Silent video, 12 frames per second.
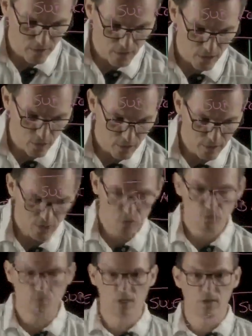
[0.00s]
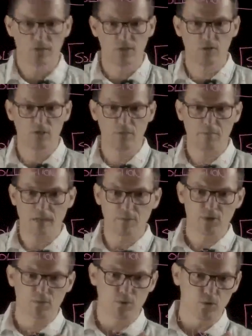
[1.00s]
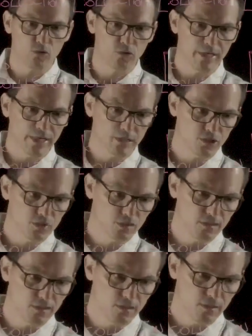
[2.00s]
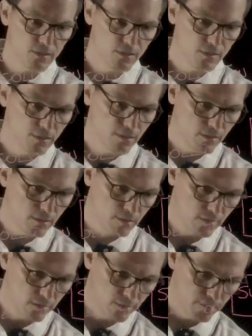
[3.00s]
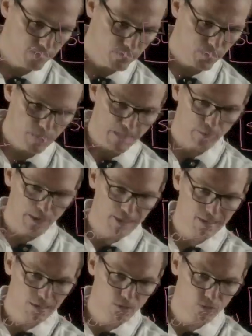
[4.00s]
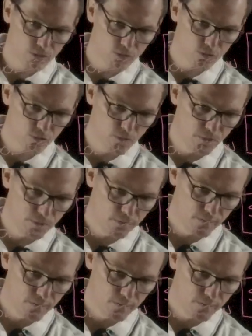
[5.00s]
have security groups here, and you can map the role collection directly to a group